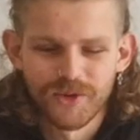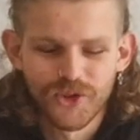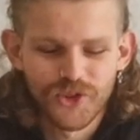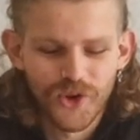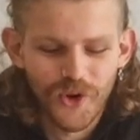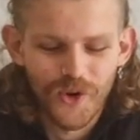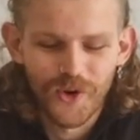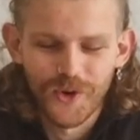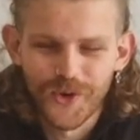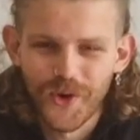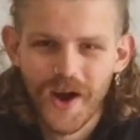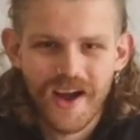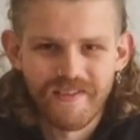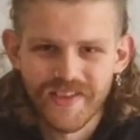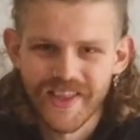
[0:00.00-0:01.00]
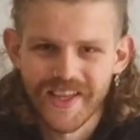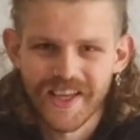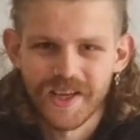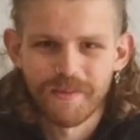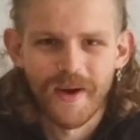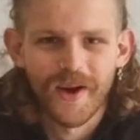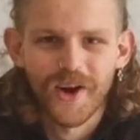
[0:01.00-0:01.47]
sure you're either
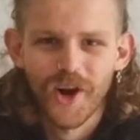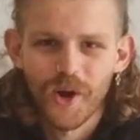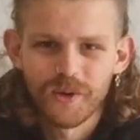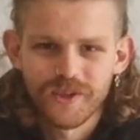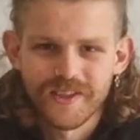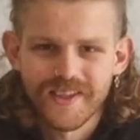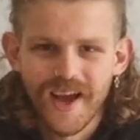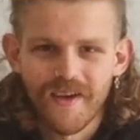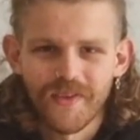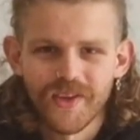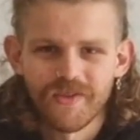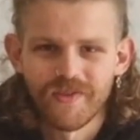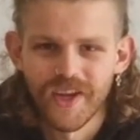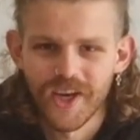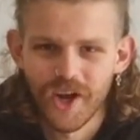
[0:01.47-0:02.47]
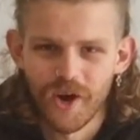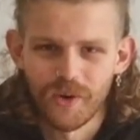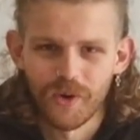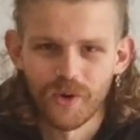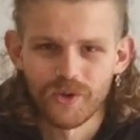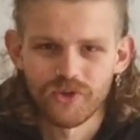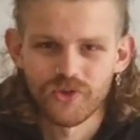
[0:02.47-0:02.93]
thinking about closing down this video
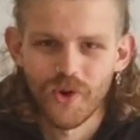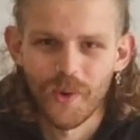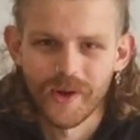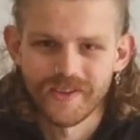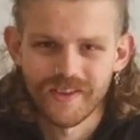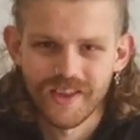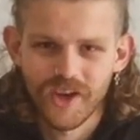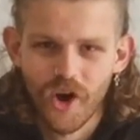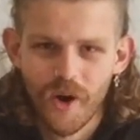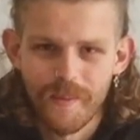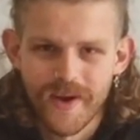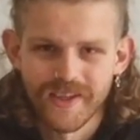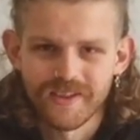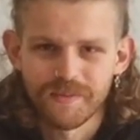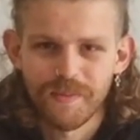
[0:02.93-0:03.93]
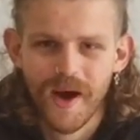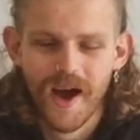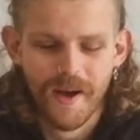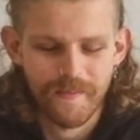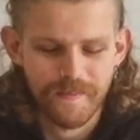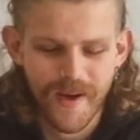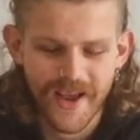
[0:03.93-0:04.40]
or scrolling to the comments, but
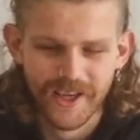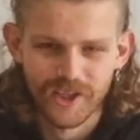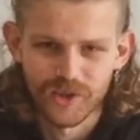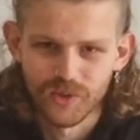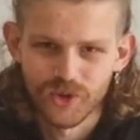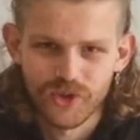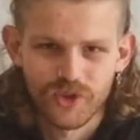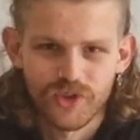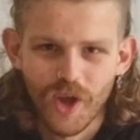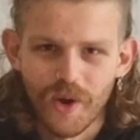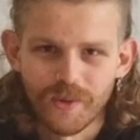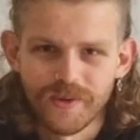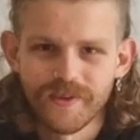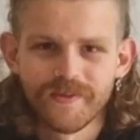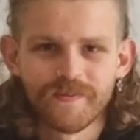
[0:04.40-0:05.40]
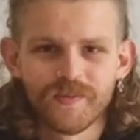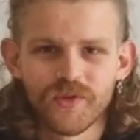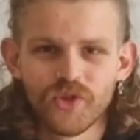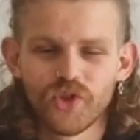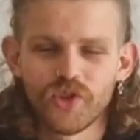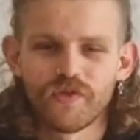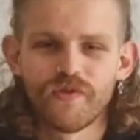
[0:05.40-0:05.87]
I beg you, just don't.
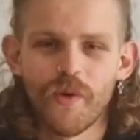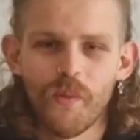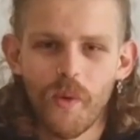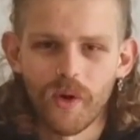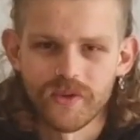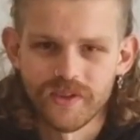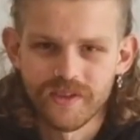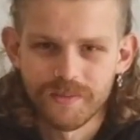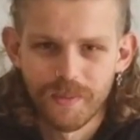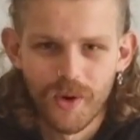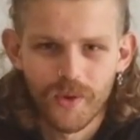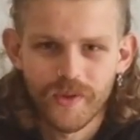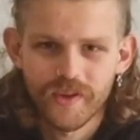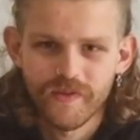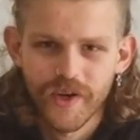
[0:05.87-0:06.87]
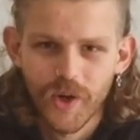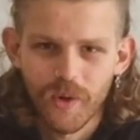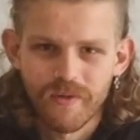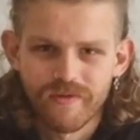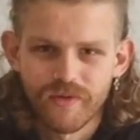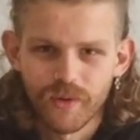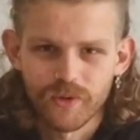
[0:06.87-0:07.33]
Just for once, put this video
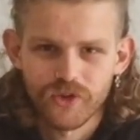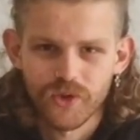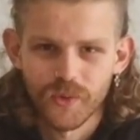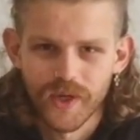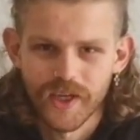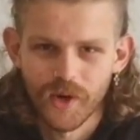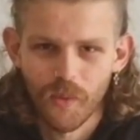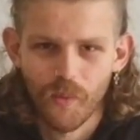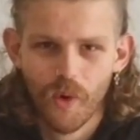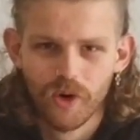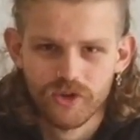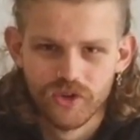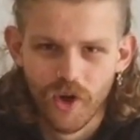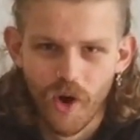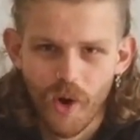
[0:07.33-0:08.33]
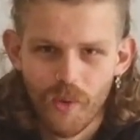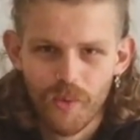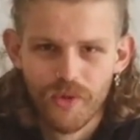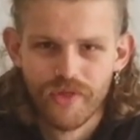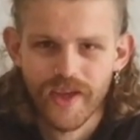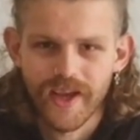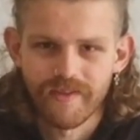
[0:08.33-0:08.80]
on full screen, watch the whole
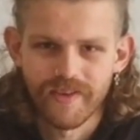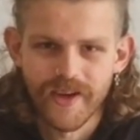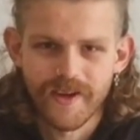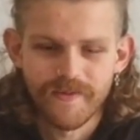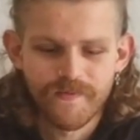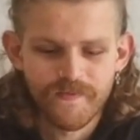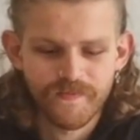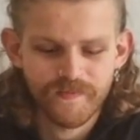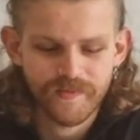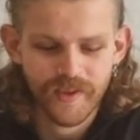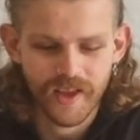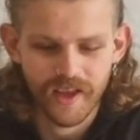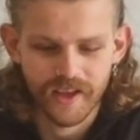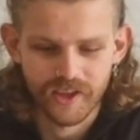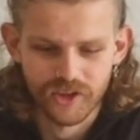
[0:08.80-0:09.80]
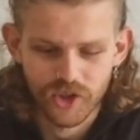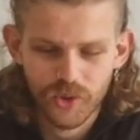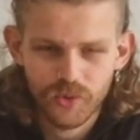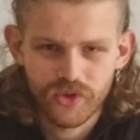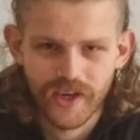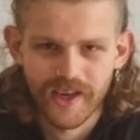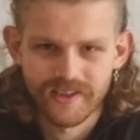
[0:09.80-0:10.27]
thing of it.
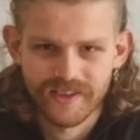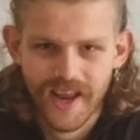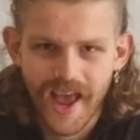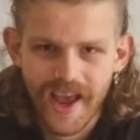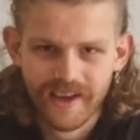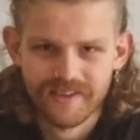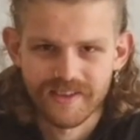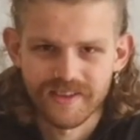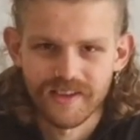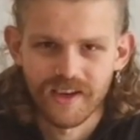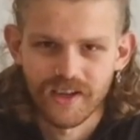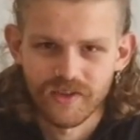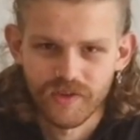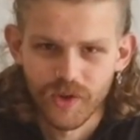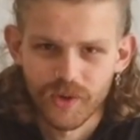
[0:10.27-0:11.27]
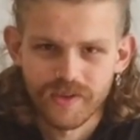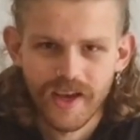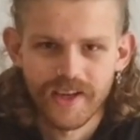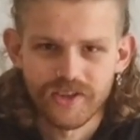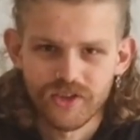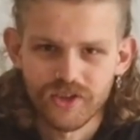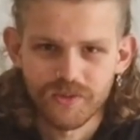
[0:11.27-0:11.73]
Use it as an exercise for your
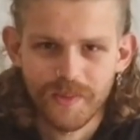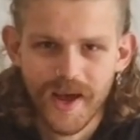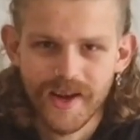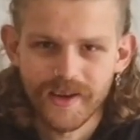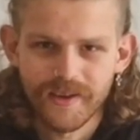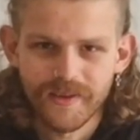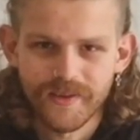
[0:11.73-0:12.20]
attention span.